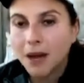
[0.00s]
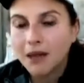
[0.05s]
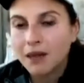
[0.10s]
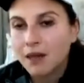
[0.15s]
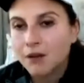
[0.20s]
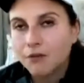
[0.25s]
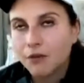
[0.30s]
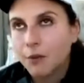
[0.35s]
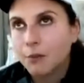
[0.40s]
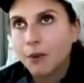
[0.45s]
I think
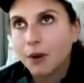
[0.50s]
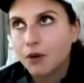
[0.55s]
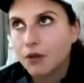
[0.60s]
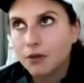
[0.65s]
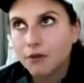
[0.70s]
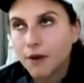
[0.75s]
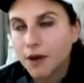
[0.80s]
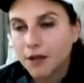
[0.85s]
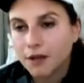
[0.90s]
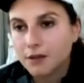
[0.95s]
for both of
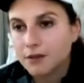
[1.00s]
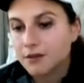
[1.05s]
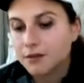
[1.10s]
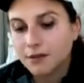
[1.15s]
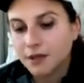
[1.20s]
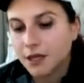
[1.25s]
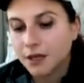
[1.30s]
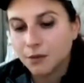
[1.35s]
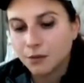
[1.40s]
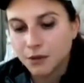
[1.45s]
us,
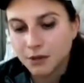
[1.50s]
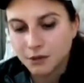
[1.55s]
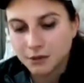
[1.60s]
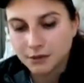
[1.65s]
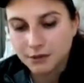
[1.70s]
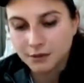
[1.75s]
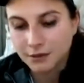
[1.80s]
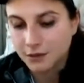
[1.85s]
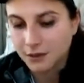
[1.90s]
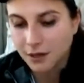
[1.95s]
it
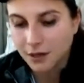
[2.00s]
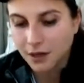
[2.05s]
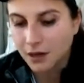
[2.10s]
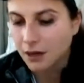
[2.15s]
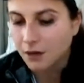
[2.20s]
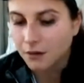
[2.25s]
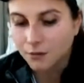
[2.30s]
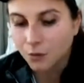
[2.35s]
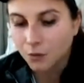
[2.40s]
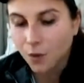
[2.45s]
was
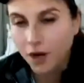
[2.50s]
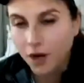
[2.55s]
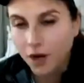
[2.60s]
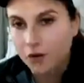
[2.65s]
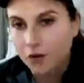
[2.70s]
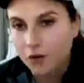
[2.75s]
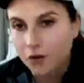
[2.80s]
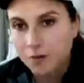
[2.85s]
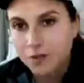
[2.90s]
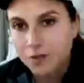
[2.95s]

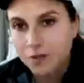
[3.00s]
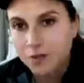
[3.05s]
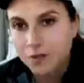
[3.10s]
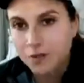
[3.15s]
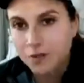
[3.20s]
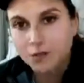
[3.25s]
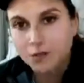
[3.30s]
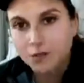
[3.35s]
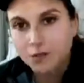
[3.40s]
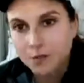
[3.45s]
100% the
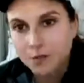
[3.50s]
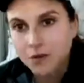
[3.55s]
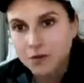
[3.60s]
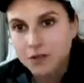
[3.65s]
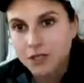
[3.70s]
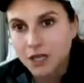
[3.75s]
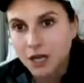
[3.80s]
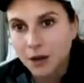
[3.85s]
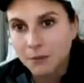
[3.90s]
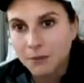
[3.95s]
right move to
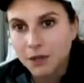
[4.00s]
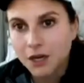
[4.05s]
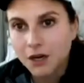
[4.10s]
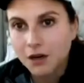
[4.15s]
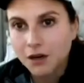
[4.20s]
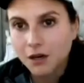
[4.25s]
come here.